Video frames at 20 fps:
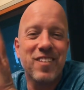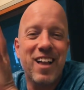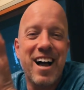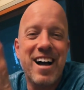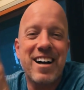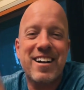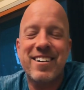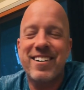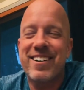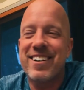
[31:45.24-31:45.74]
locker
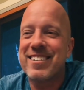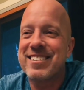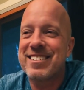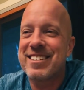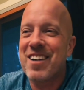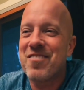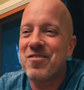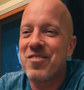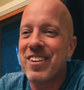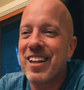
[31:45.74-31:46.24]
room
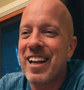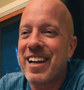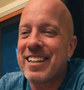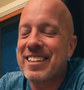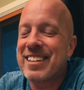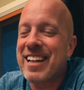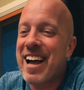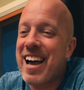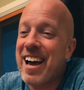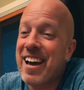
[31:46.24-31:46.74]
locker or something
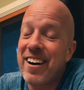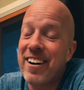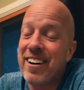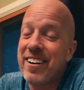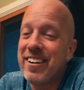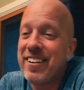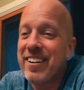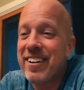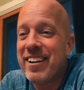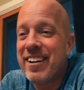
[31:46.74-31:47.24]
like
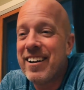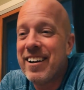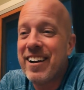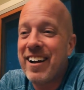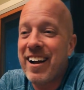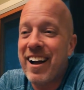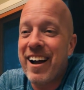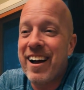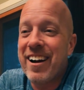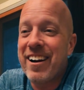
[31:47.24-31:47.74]
that, or
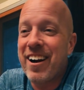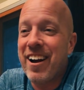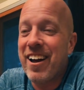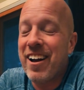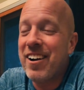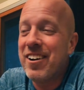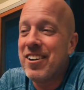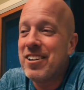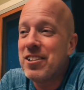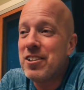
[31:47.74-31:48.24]
I
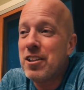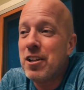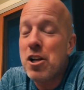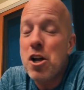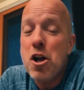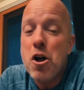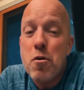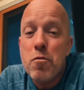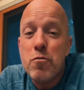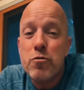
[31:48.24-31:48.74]
don't know,
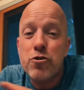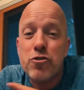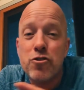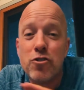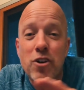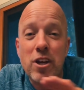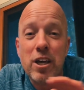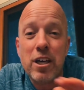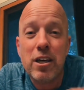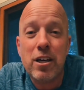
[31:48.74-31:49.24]

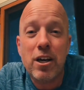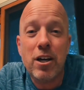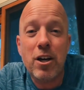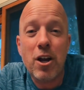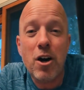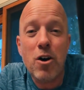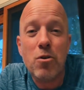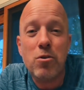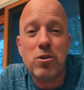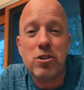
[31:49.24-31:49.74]

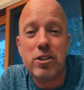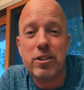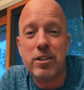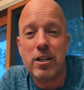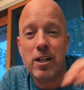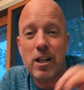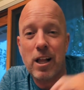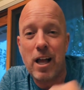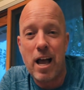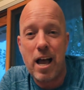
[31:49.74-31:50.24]
sneak a
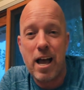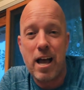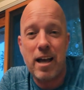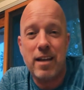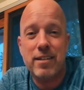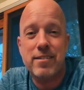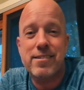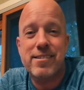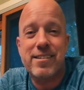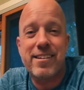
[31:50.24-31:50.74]
note in
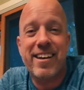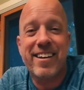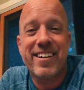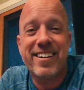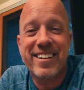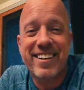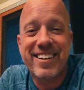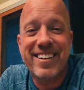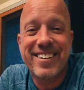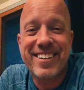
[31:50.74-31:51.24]

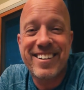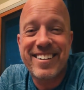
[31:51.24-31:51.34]
class.